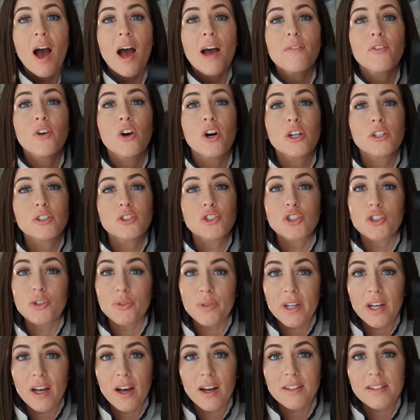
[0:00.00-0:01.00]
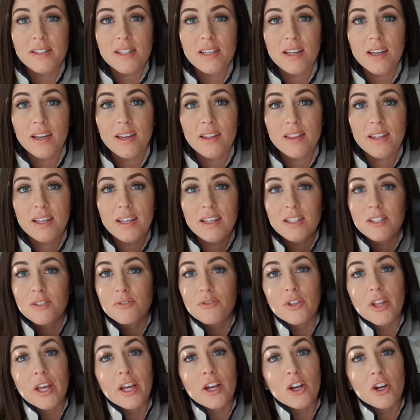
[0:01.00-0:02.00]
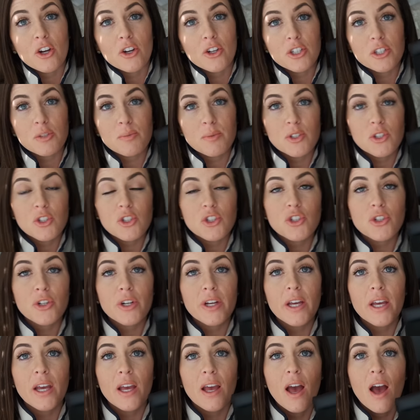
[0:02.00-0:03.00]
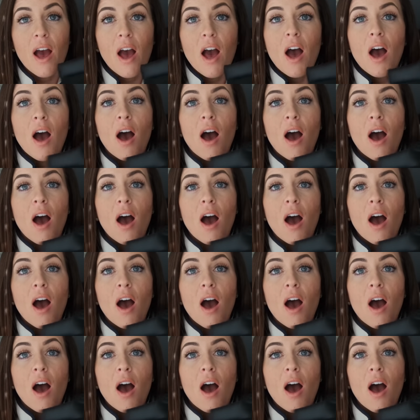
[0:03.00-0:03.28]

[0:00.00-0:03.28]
I've gone tree hunting in these for like a Christmas tree